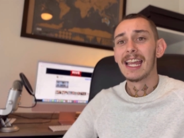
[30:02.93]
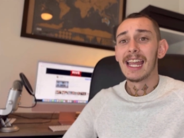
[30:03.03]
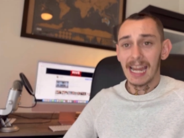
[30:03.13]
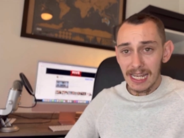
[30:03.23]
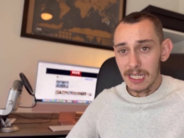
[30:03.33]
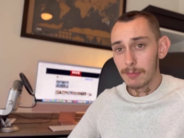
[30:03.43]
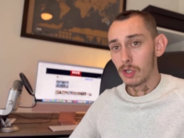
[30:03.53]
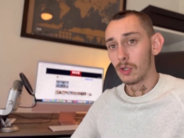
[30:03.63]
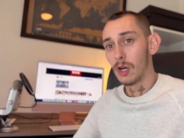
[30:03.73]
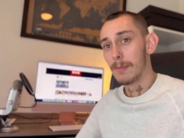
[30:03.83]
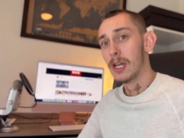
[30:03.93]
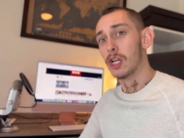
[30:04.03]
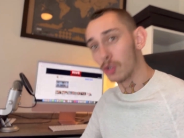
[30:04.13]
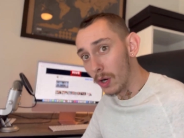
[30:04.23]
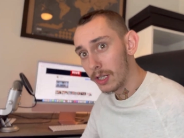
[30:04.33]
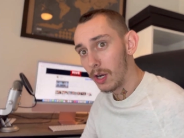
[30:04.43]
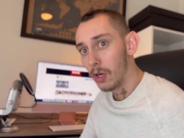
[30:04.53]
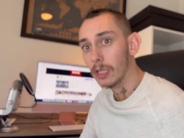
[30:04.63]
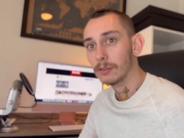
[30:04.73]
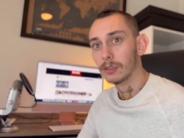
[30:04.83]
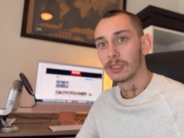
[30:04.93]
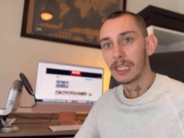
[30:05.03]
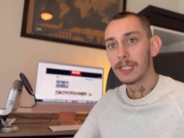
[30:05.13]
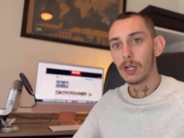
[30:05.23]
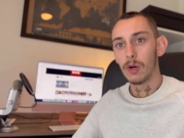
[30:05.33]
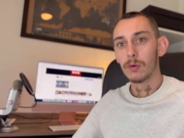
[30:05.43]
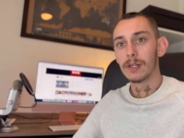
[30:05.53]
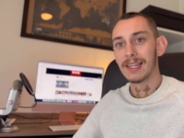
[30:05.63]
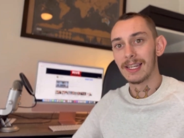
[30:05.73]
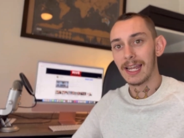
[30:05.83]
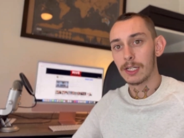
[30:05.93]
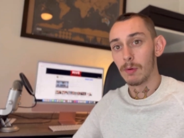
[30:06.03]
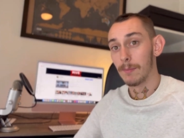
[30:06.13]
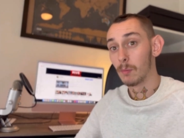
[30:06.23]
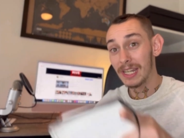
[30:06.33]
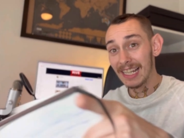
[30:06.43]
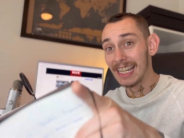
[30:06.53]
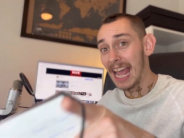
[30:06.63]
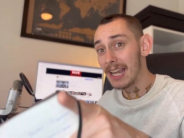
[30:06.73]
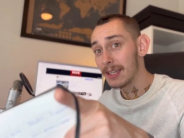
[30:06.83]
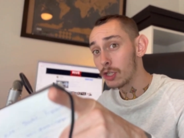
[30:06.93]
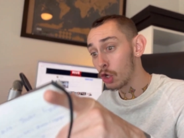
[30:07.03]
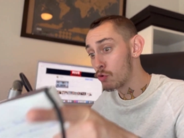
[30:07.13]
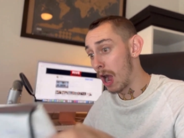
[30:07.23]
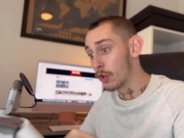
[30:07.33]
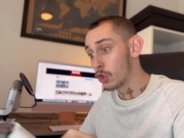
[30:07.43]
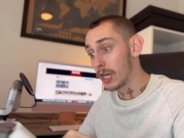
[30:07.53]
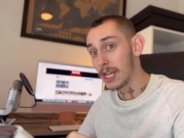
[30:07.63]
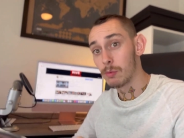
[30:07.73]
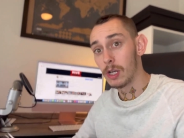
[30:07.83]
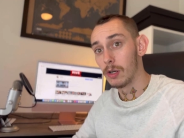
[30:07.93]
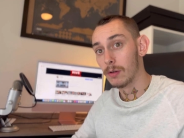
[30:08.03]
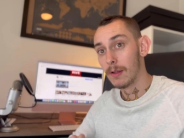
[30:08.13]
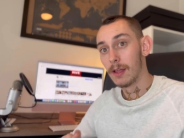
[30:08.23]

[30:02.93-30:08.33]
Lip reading: Hit subscribe. Join the hive, and I'll see y'all in the next one. We're nearly at 200 as well.